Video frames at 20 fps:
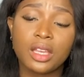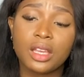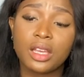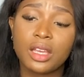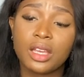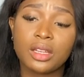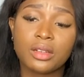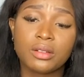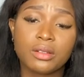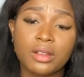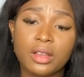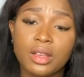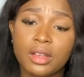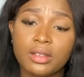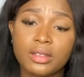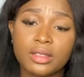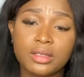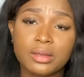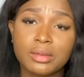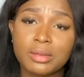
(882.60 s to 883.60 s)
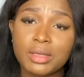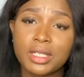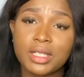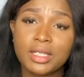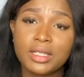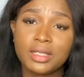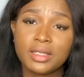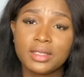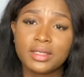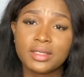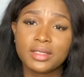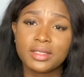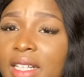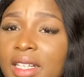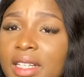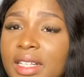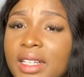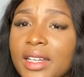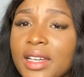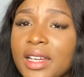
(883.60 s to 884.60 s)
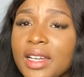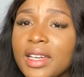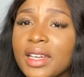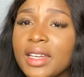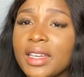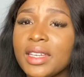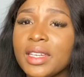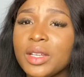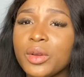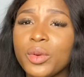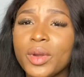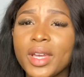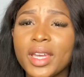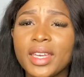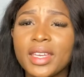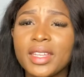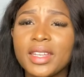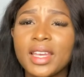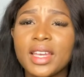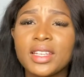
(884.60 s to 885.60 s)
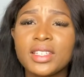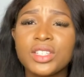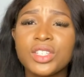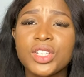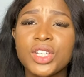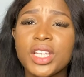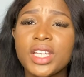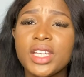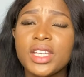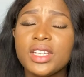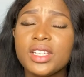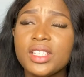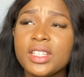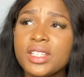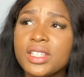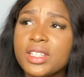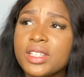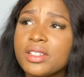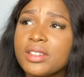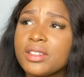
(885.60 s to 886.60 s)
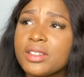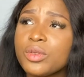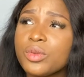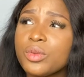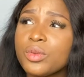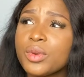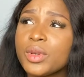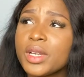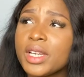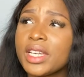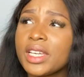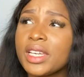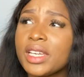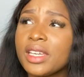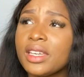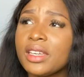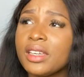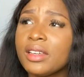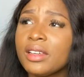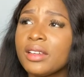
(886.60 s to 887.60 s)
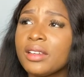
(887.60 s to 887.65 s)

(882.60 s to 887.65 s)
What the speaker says: I don't know how to explain. In a way, it has changed the way